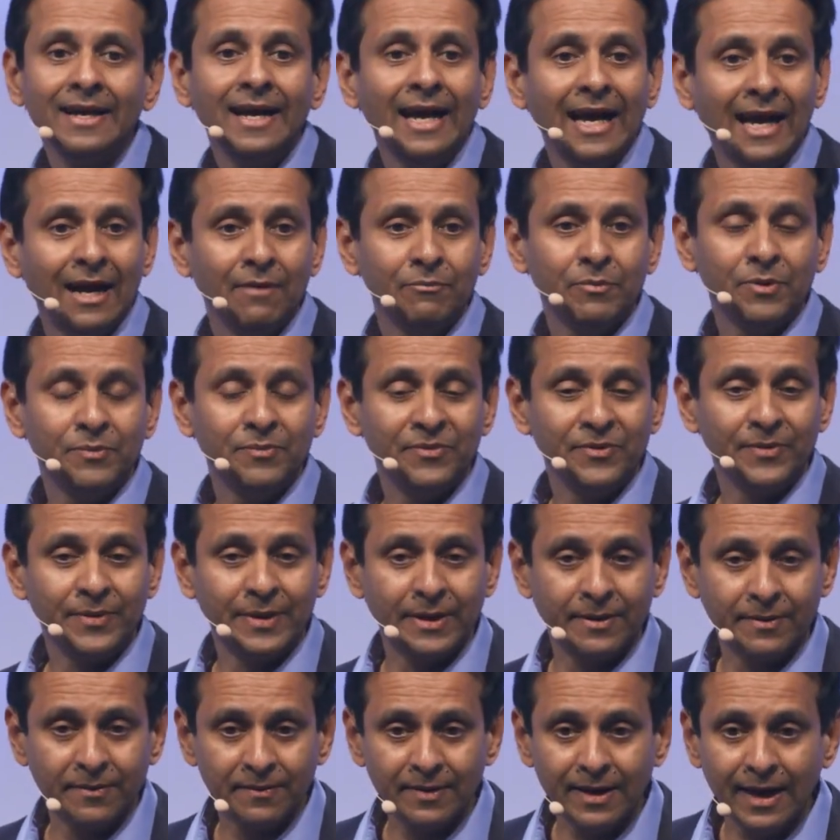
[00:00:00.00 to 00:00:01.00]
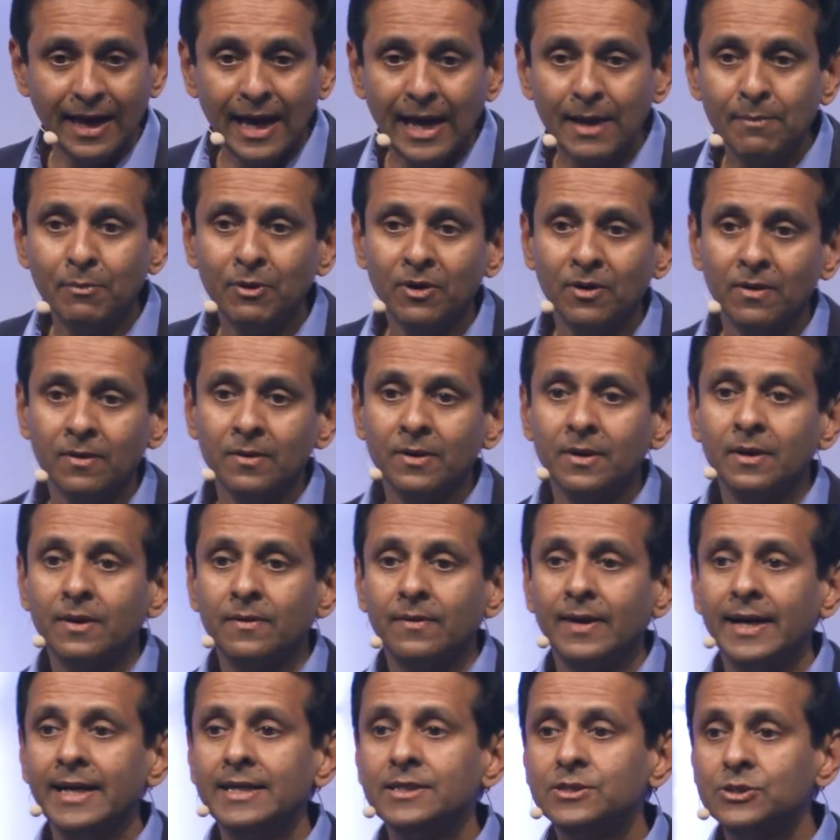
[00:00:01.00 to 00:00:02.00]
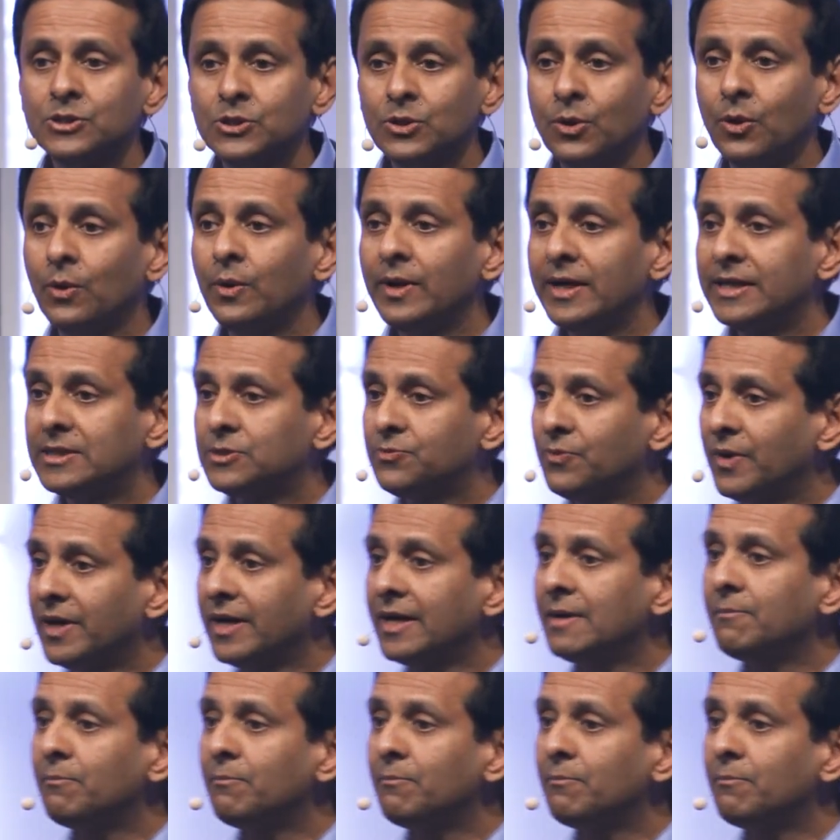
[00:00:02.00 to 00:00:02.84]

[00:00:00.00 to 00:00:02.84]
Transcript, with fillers: have to be very reliable, right? So it's very